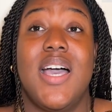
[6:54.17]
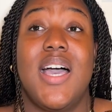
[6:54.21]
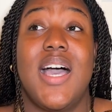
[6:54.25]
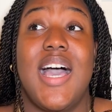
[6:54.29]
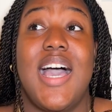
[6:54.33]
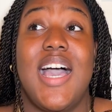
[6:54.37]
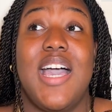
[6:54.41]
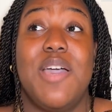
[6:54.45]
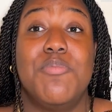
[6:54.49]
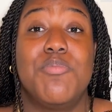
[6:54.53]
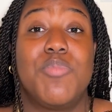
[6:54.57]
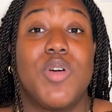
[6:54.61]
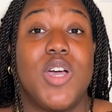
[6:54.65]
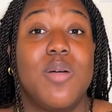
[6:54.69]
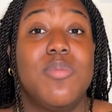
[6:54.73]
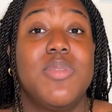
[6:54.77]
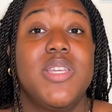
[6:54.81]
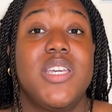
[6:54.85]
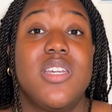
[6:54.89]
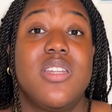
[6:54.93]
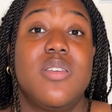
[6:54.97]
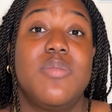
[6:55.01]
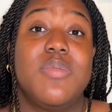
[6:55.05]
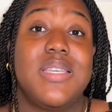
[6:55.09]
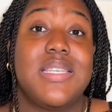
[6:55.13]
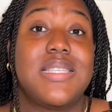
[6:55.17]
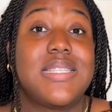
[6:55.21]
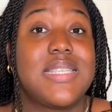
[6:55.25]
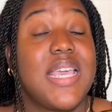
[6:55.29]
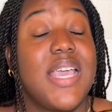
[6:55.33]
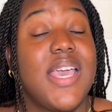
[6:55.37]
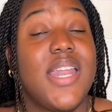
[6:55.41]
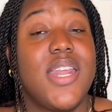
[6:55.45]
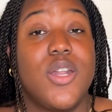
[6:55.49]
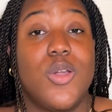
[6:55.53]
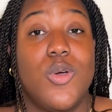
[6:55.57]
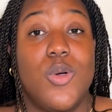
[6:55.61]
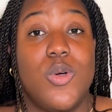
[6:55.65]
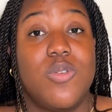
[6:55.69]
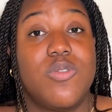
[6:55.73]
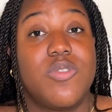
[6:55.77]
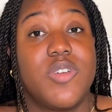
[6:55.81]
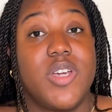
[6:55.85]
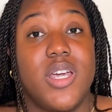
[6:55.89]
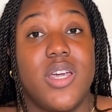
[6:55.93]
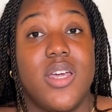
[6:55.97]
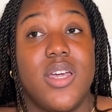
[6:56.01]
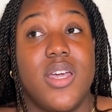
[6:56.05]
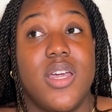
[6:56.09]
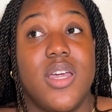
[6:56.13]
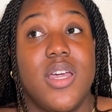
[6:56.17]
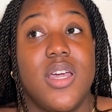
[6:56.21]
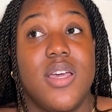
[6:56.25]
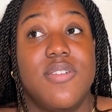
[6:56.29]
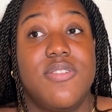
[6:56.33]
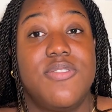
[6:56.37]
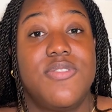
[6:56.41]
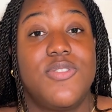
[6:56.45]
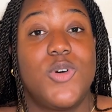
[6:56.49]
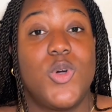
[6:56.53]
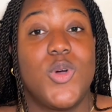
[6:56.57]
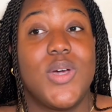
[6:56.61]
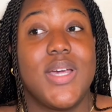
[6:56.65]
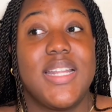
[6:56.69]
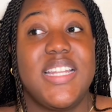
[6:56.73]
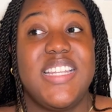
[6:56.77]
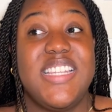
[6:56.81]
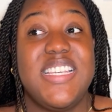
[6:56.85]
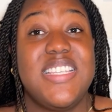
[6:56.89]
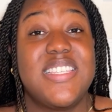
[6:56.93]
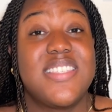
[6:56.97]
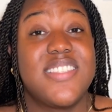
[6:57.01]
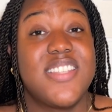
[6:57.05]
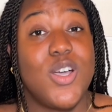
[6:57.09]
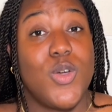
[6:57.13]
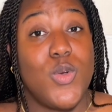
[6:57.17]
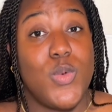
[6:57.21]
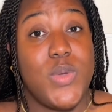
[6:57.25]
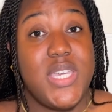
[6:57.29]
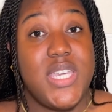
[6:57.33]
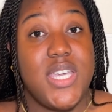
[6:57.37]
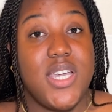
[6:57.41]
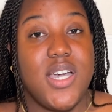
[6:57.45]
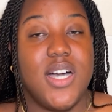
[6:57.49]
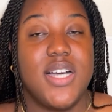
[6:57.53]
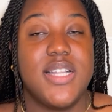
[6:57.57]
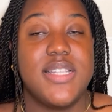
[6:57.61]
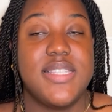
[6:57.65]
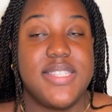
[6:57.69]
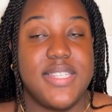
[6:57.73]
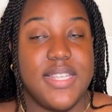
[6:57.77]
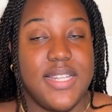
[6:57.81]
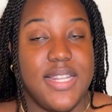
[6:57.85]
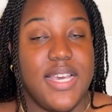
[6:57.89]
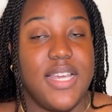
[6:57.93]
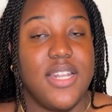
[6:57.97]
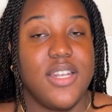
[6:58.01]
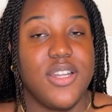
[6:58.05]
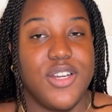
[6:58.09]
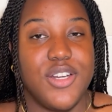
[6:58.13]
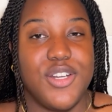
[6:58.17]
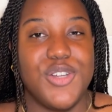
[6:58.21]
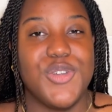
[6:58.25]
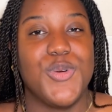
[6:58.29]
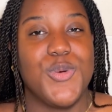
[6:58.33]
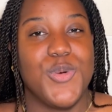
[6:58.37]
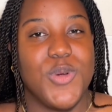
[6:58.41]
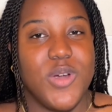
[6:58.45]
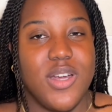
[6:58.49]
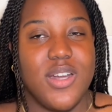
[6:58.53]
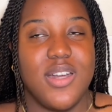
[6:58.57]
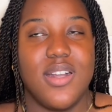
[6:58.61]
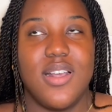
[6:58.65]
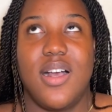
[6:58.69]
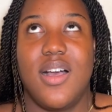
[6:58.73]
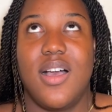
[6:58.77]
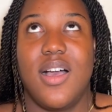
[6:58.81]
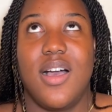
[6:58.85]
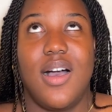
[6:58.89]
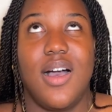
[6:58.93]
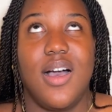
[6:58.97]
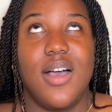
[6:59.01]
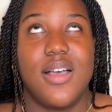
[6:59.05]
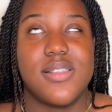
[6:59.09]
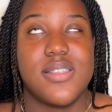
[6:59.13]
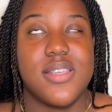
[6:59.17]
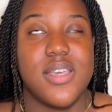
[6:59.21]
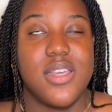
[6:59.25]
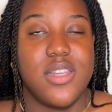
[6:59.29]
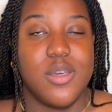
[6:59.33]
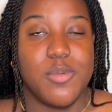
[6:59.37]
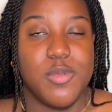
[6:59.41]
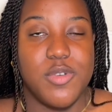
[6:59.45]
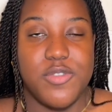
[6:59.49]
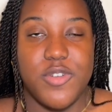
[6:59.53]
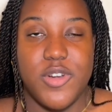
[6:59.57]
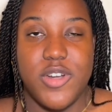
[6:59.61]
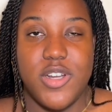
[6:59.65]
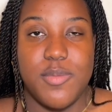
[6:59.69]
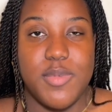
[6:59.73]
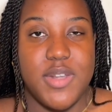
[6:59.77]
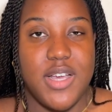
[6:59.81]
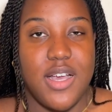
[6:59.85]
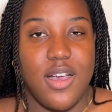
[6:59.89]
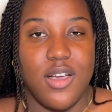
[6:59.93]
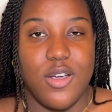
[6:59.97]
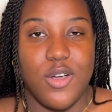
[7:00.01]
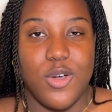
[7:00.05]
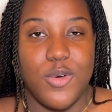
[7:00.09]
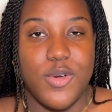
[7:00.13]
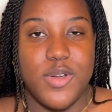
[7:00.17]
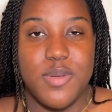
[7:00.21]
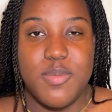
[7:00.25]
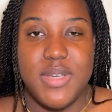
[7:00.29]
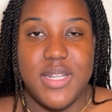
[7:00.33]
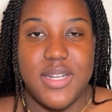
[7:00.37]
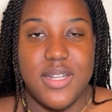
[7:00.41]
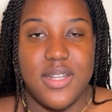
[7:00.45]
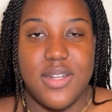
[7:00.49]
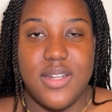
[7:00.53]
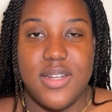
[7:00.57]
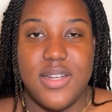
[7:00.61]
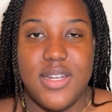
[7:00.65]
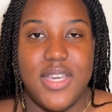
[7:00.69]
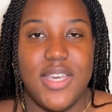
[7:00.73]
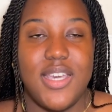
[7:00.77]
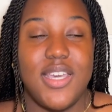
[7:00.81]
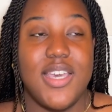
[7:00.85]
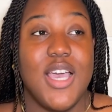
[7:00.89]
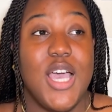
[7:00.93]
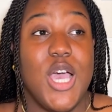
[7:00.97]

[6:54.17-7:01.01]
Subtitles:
I'm probably gonna be saying it over for at least a week until I learn the word. Ask any of my friends that hang out with me the other day.